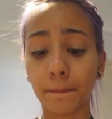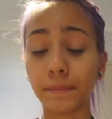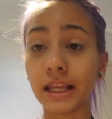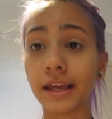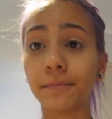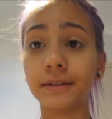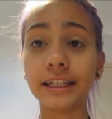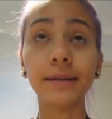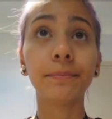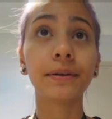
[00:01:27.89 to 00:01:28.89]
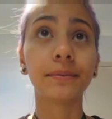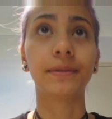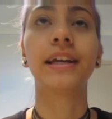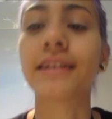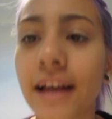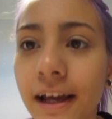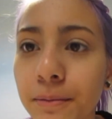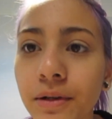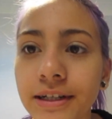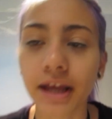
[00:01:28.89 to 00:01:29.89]
medium deep because I
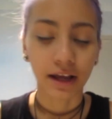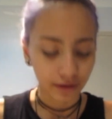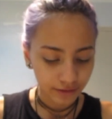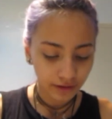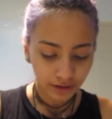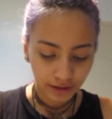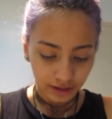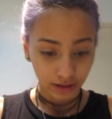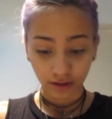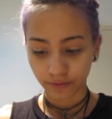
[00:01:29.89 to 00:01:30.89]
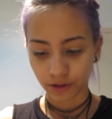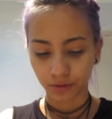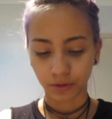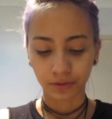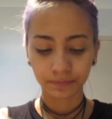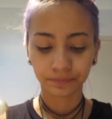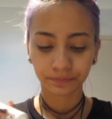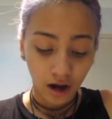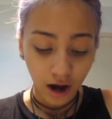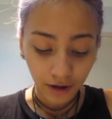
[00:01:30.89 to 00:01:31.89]
am a tan individual.
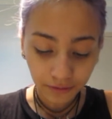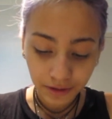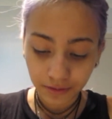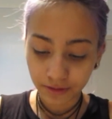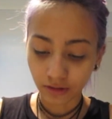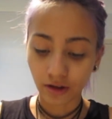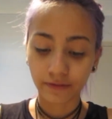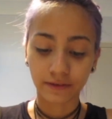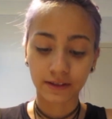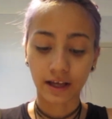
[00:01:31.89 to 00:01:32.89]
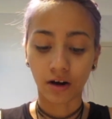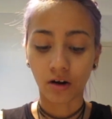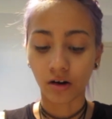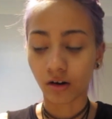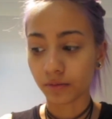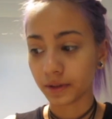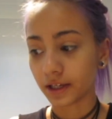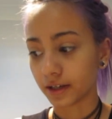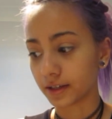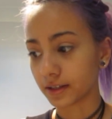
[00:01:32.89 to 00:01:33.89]
I don't use a lot of this at all
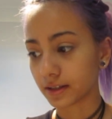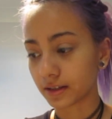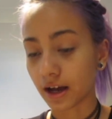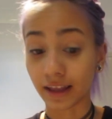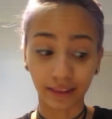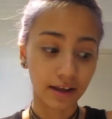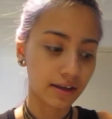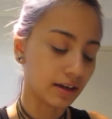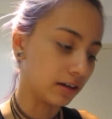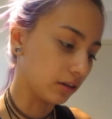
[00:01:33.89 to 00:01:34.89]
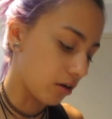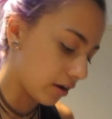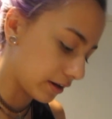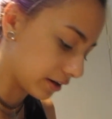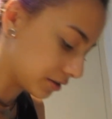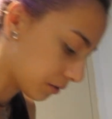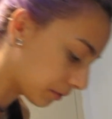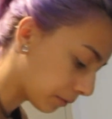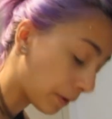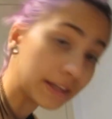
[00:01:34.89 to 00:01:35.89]
because I like it a lot and I don't
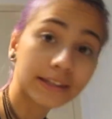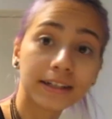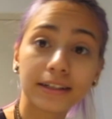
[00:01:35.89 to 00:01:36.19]
want to waste